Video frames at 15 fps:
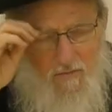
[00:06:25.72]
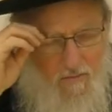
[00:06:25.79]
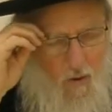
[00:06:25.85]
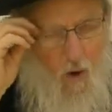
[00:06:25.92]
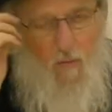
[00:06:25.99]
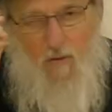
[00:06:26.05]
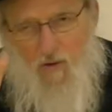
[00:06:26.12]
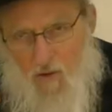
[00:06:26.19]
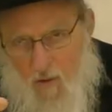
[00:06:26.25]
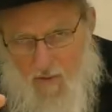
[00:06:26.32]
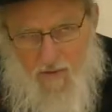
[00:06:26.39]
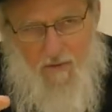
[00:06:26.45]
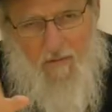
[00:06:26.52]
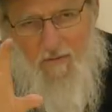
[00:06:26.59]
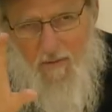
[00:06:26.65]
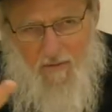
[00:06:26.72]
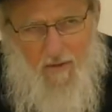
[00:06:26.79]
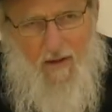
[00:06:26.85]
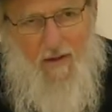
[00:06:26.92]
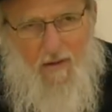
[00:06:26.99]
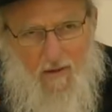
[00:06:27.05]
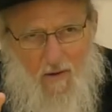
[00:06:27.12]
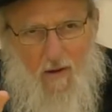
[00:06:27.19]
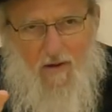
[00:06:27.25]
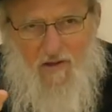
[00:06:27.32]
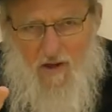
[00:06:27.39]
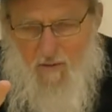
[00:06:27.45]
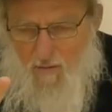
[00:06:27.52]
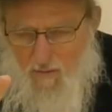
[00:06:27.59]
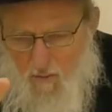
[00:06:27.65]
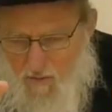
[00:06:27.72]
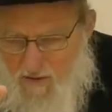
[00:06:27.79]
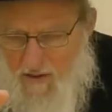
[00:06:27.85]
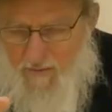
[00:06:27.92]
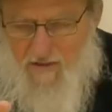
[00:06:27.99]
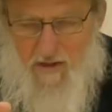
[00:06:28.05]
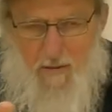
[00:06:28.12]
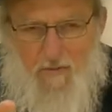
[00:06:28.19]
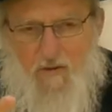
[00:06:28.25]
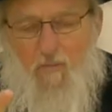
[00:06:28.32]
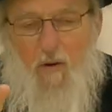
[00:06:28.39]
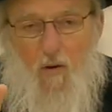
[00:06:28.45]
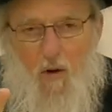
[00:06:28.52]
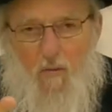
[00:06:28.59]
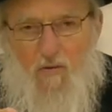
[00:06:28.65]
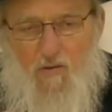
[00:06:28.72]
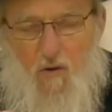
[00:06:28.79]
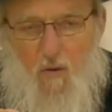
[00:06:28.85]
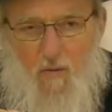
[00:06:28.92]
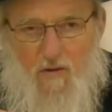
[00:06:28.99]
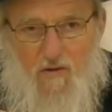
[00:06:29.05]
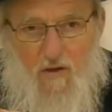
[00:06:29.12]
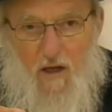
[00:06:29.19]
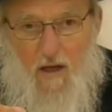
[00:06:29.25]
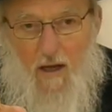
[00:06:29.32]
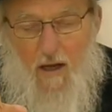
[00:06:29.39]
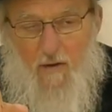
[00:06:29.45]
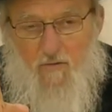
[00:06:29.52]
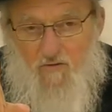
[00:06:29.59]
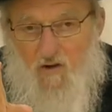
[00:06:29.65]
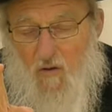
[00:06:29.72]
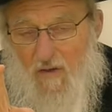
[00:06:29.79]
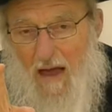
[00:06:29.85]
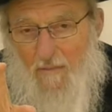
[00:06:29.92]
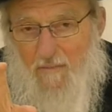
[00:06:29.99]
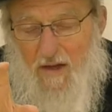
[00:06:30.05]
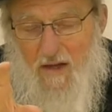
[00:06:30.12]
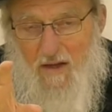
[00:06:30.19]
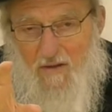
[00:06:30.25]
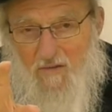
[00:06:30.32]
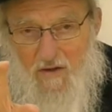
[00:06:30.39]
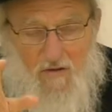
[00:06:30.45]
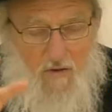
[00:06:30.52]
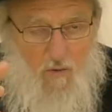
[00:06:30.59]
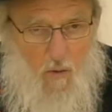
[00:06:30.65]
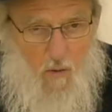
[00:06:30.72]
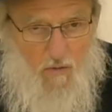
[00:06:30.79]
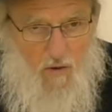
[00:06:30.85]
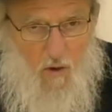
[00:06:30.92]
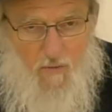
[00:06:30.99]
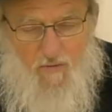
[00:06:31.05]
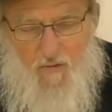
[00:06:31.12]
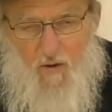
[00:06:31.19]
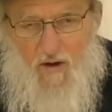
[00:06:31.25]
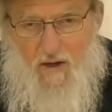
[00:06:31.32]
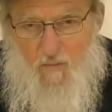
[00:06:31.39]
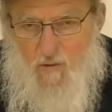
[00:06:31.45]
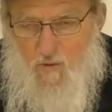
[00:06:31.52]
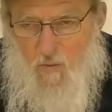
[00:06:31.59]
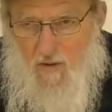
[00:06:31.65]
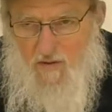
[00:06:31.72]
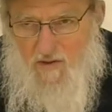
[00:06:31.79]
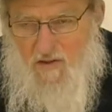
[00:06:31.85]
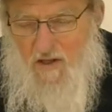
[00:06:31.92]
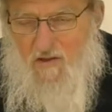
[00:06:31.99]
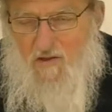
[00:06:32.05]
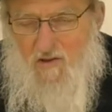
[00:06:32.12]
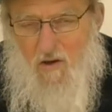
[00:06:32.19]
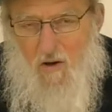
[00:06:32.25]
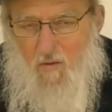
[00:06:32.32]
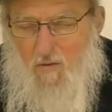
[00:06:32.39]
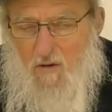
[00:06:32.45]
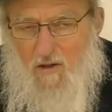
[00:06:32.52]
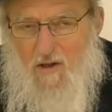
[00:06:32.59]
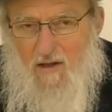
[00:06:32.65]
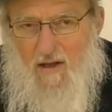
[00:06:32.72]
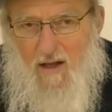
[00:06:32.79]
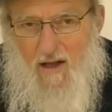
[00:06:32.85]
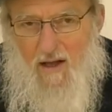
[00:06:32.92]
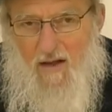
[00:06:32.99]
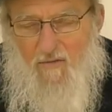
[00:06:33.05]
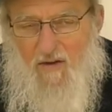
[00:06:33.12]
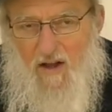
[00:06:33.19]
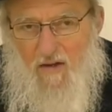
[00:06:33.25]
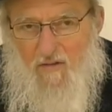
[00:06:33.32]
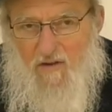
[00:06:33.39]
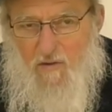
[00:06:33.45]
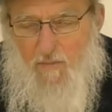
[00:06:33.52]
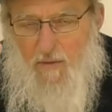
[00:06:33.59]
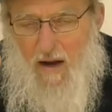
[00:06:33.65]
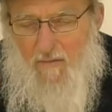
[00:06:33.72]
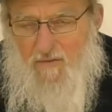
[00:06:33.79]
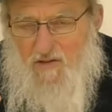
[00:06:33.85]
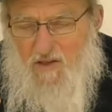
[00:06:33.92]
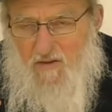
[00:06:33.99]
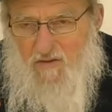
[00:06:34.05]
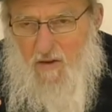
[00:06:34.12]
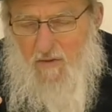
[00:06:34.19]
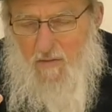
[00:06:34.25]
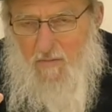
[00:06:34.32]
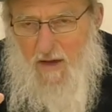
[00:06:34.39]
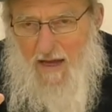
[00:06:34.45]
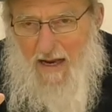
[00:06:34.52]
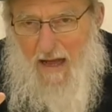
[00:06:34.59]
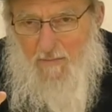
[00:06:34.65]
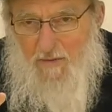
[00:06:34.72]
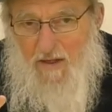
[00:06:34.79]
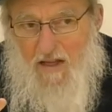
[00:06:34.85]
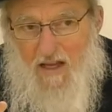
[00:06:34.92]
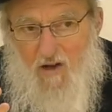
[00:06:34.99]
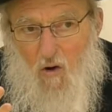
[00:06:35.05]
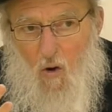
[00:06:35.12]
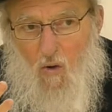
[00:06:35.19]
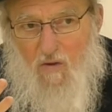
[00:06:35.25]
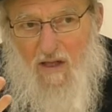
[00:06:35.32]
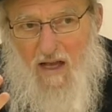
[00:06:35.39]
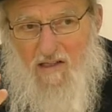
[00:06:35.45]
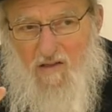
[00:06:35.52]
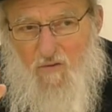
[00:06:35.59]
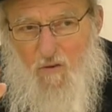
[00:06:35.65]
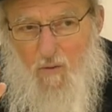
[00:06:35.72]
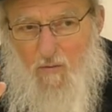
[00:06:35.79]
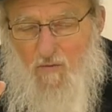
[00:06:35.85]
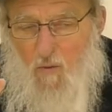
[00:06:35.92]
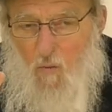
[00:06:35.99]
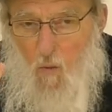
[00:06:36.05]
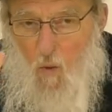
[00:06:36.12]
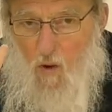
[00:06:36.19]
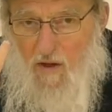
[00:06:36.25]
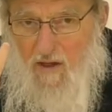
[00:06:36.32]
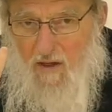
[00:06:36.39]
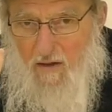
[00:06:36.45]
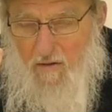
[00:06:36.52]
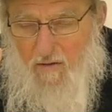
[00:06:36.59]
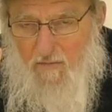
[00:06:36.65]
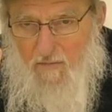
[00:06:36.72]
almost always. General rules have exceptions, but almost always. So that means, and you won't know beforehand which one this is, so if there's a prophecy of something bad happening, it only has the form of a warning,